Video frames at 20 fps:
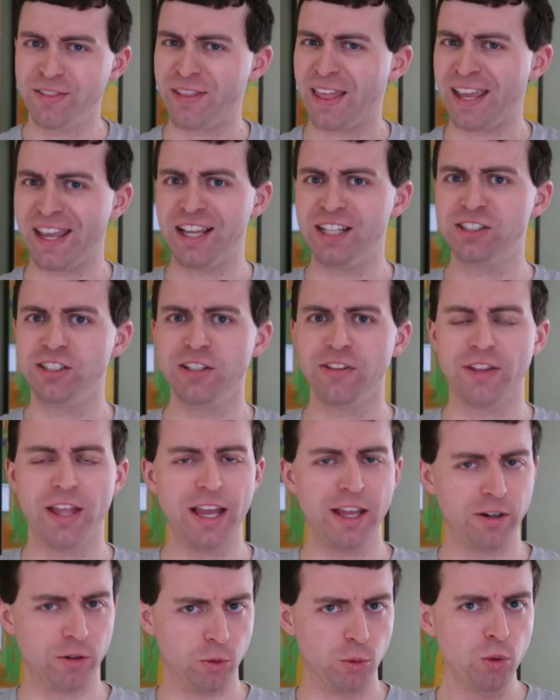they hinted
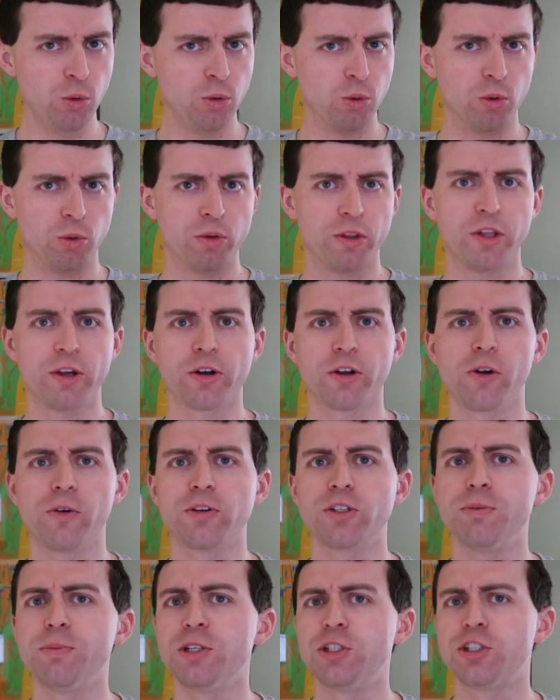that, they're
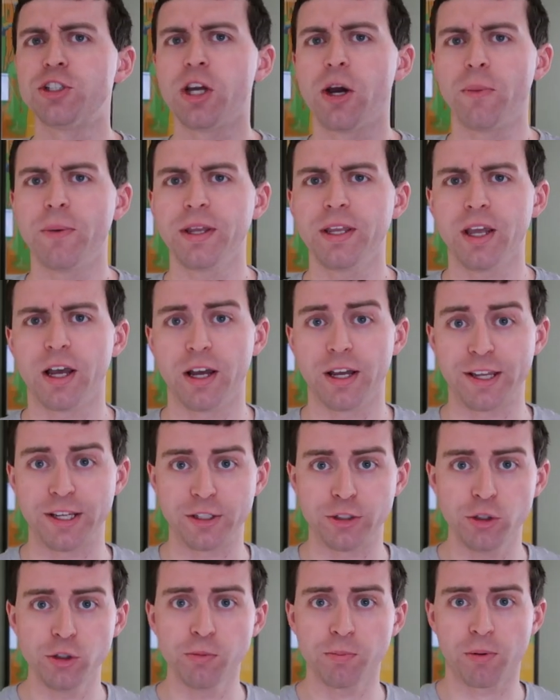going to be showing
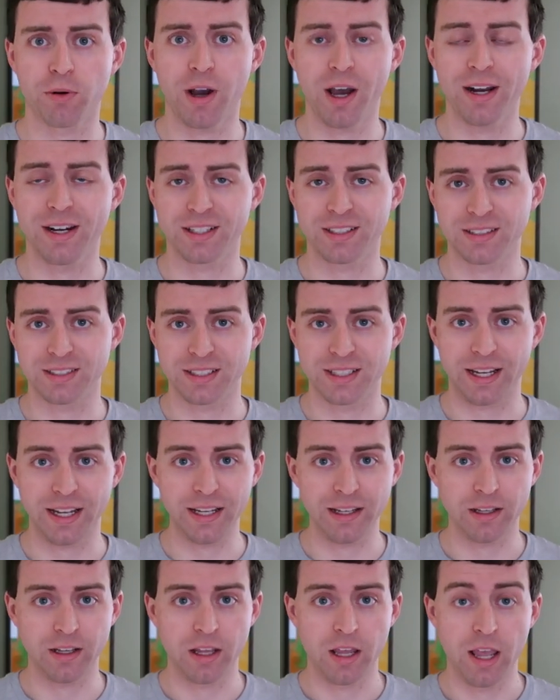a new product
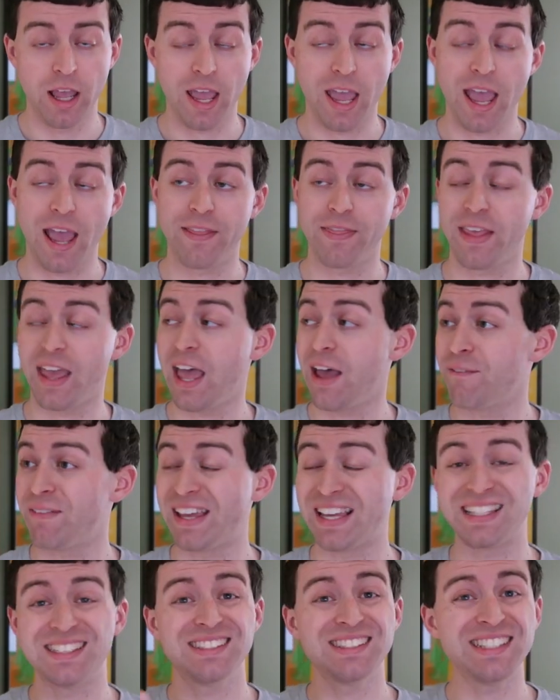today, and they
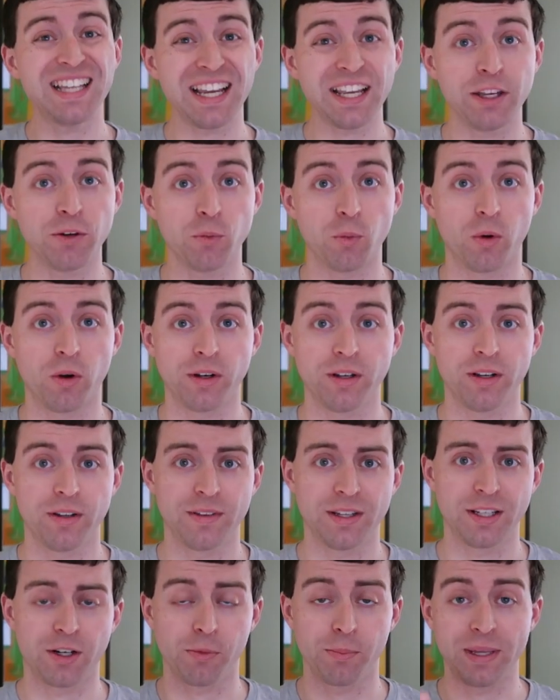have a second
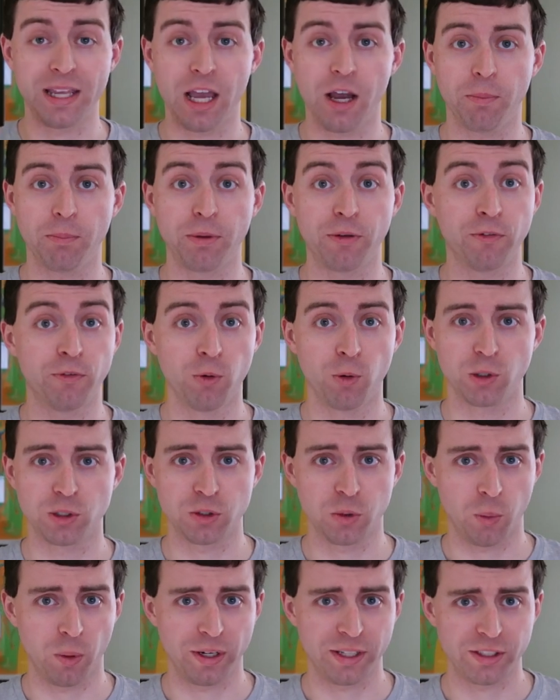one that'll be out before
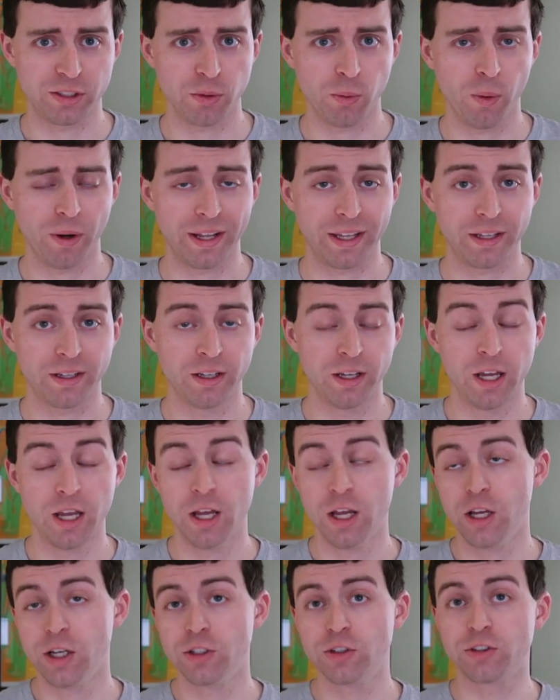2020.
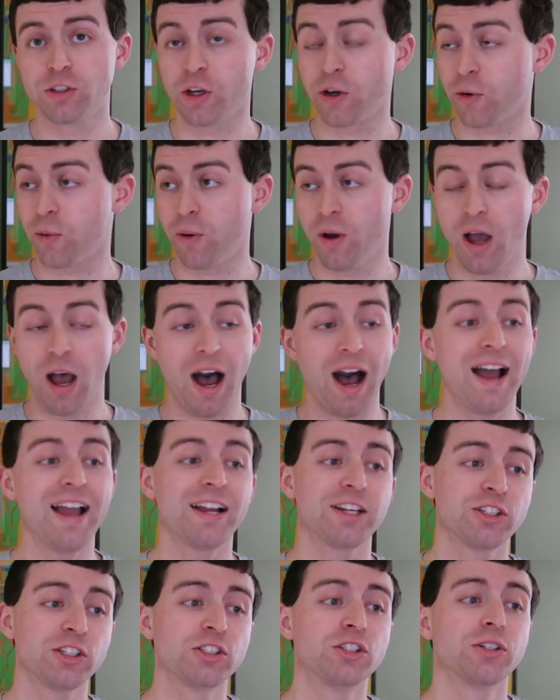So,
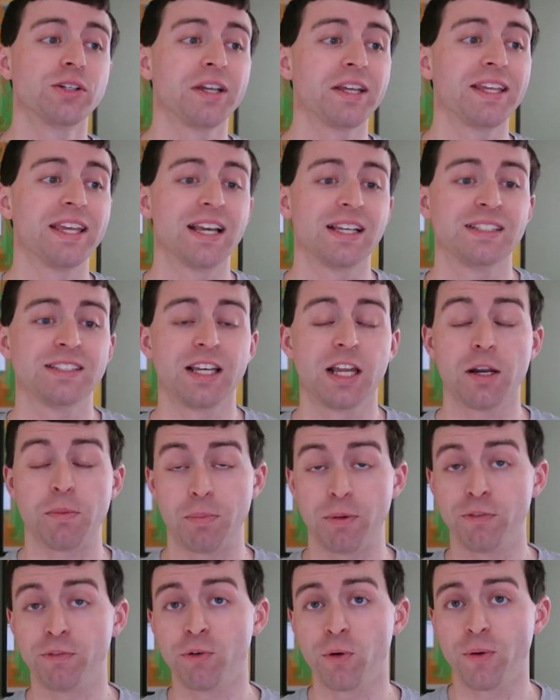I actually took a guess at
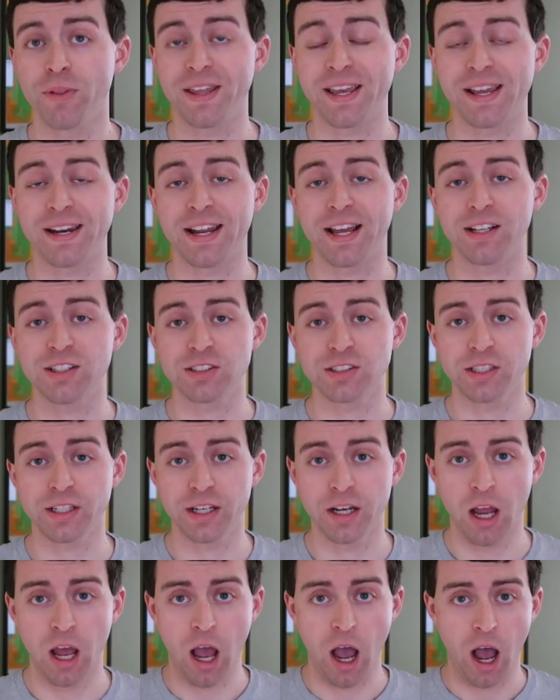it before they announced
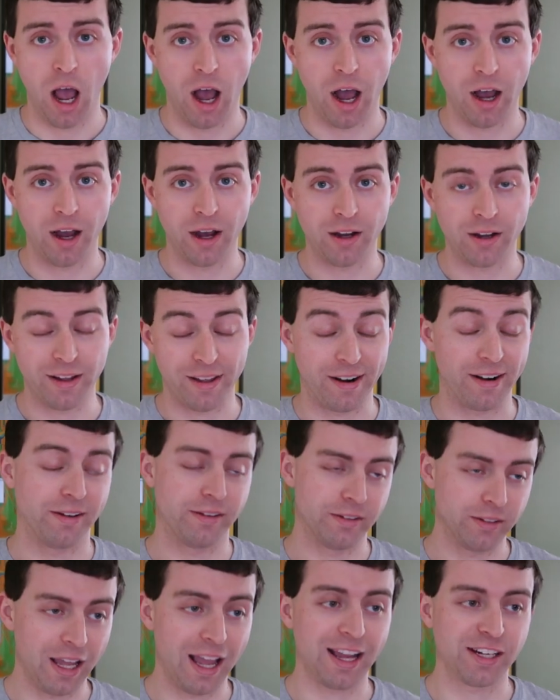it, and
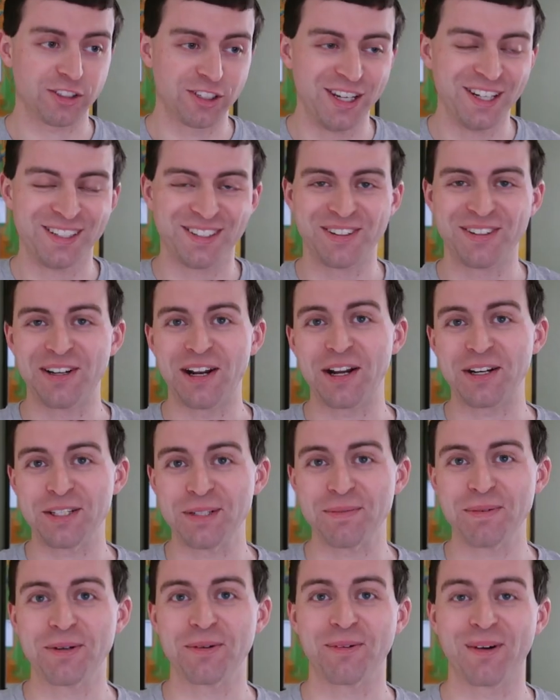I actually turned out
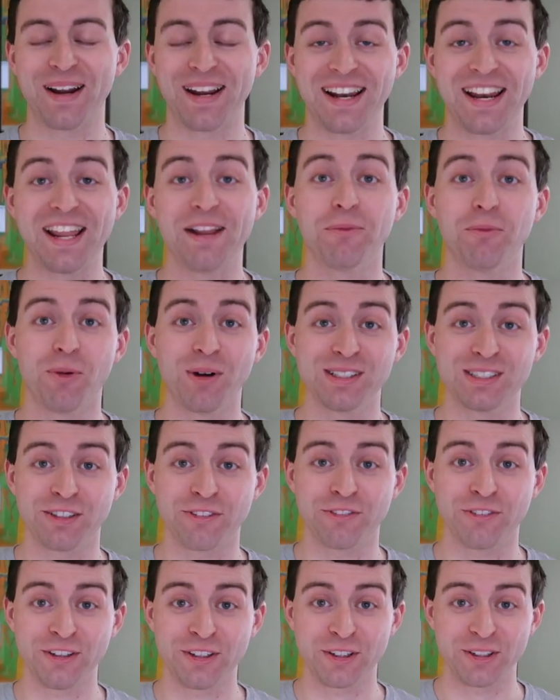to be right. It was
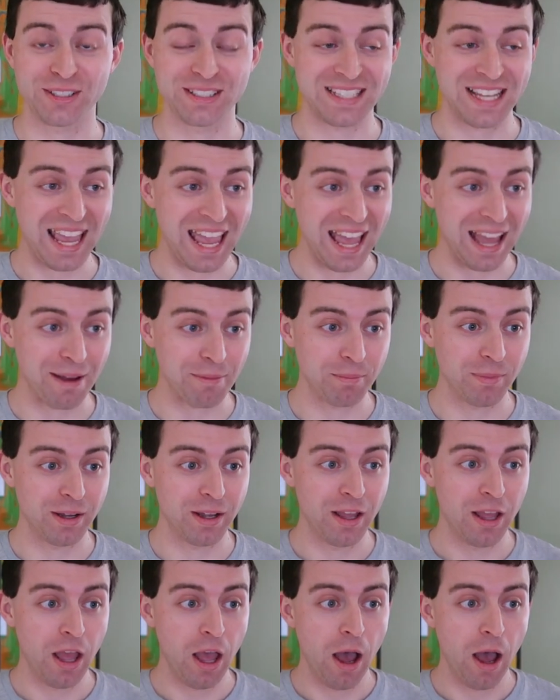a finger tab,
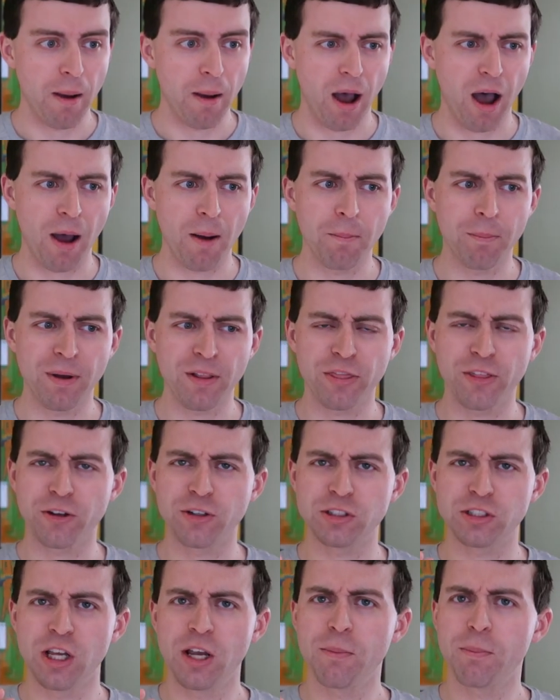but
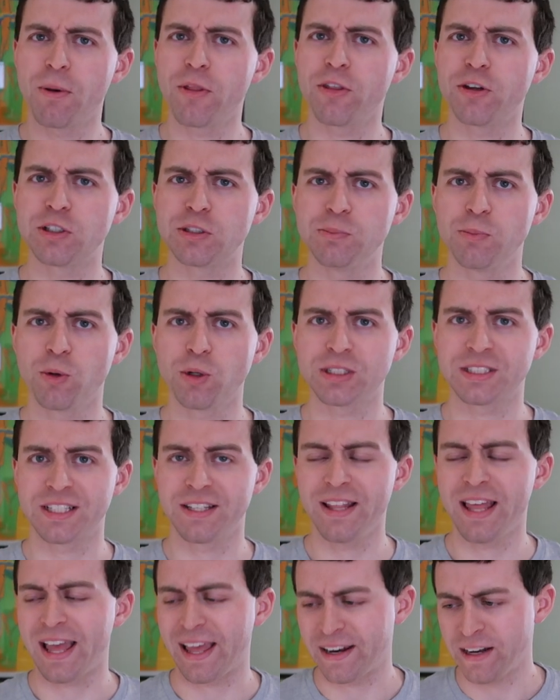there's more
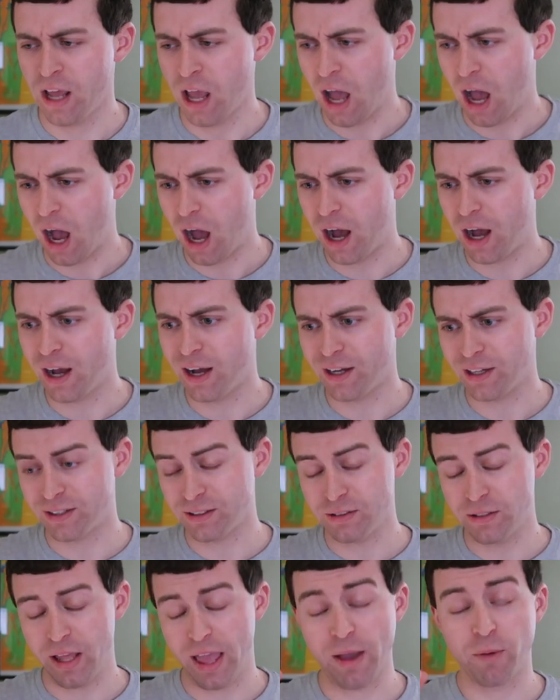to that,
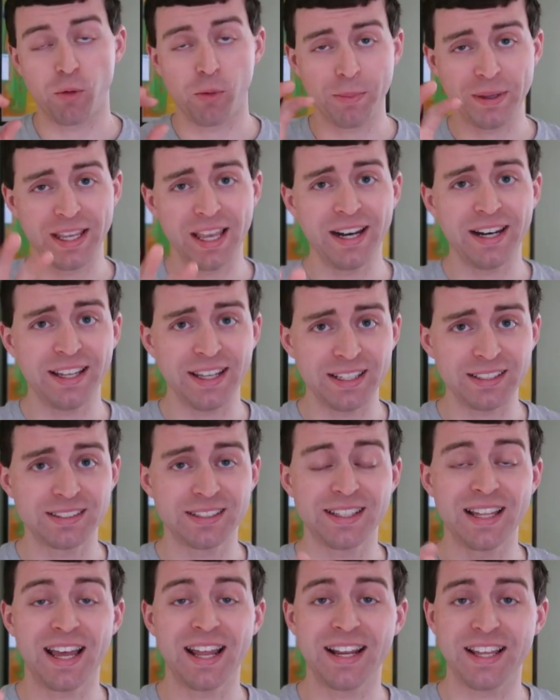and we'll be getting
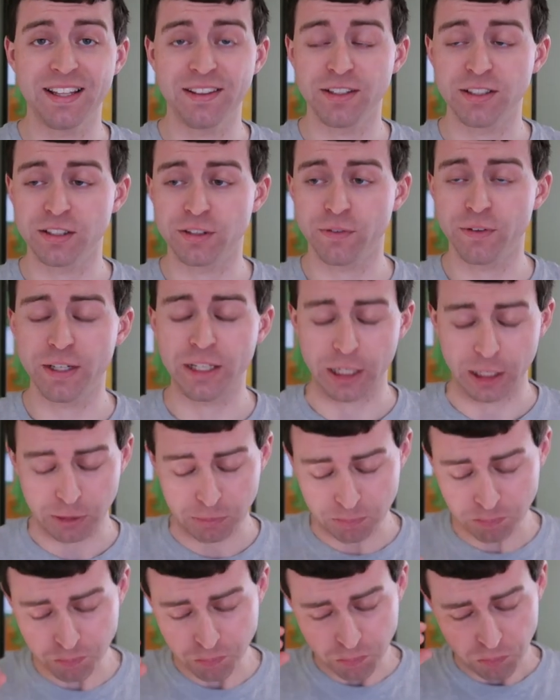into that in this
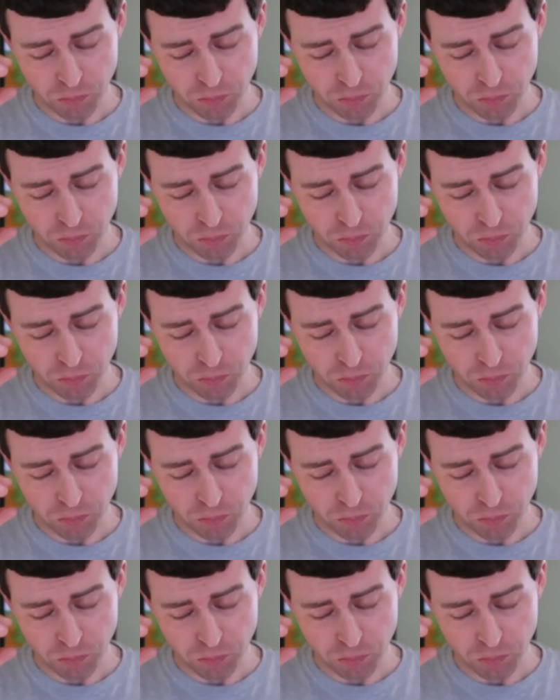video.